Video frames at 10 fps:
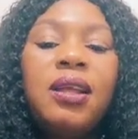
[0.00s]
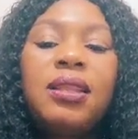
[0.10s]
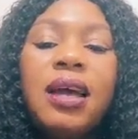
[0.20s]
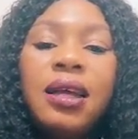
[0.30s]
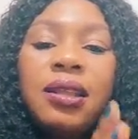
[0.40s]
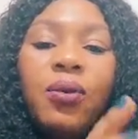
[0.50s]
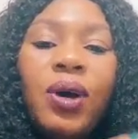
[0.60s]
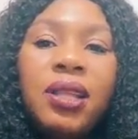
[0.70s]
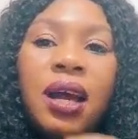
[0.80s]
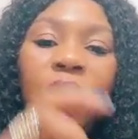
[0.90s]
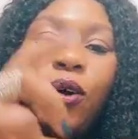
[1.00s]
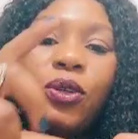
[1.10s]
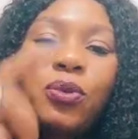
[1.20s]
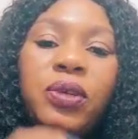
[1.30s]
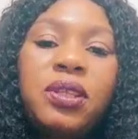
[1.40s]
that the one that
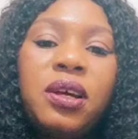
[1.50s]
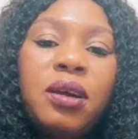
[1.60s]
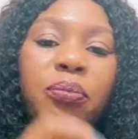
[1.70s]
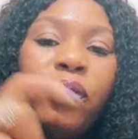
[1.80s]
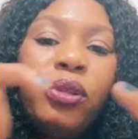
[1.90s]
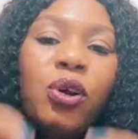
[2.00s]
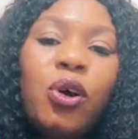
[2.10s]
comes with both